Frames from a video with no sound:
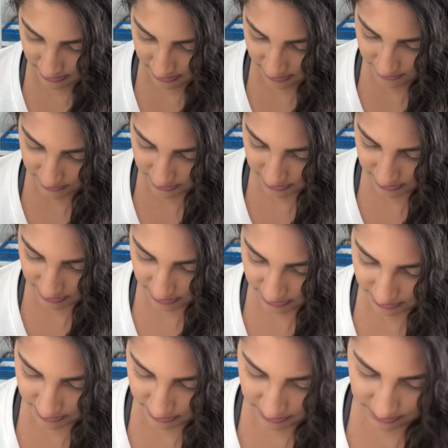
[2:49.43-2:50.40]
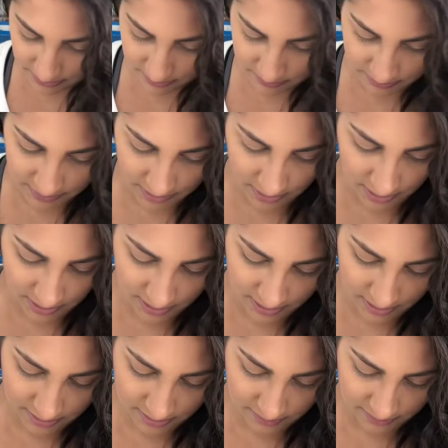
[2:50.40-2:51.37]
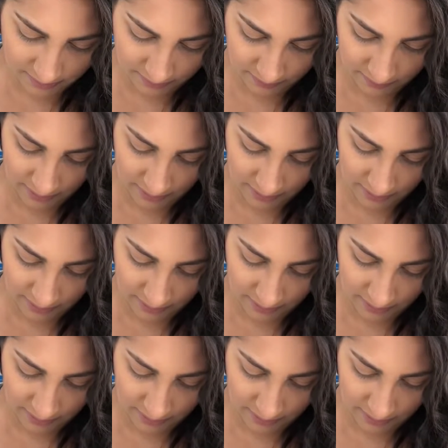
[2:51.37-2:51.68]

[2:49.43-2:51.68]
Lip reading: I'm just gonna clean this one off.